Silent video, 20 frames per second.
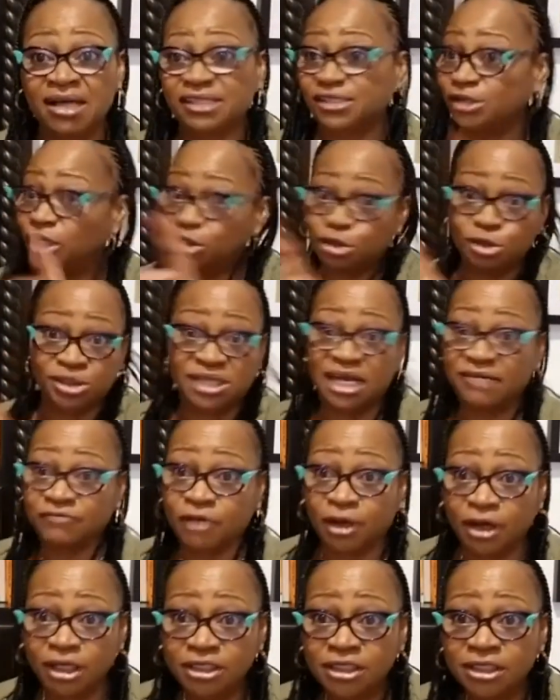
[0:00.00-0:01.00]
not to serve
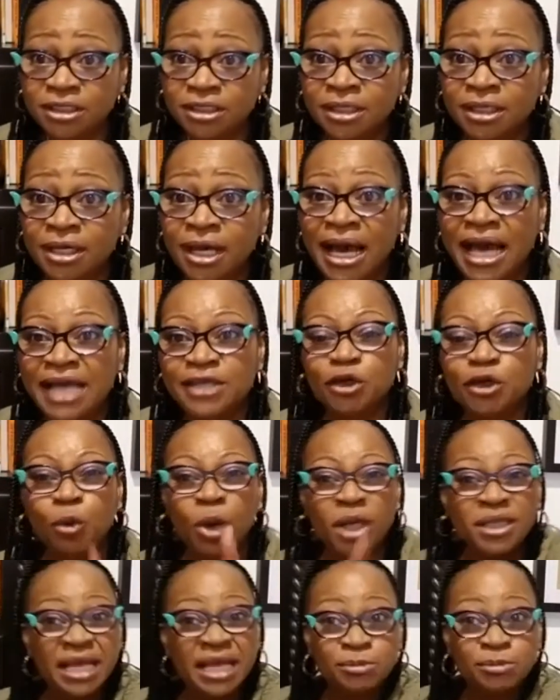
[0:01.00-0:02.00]
God, and you
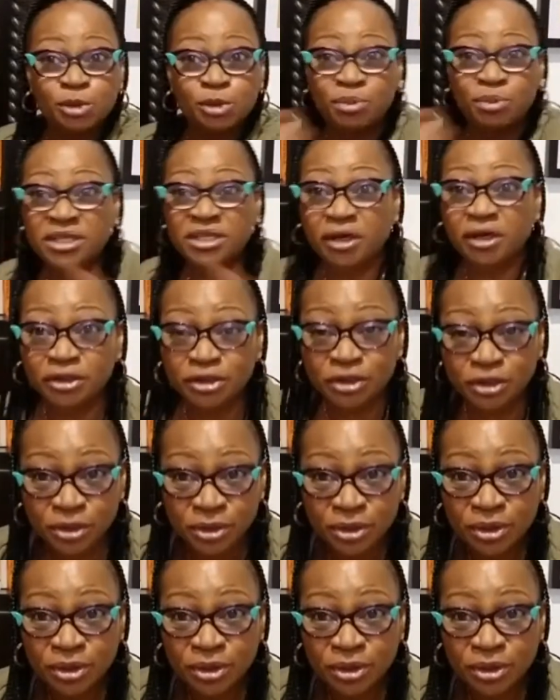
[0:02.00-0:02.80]
want them to breathe on you.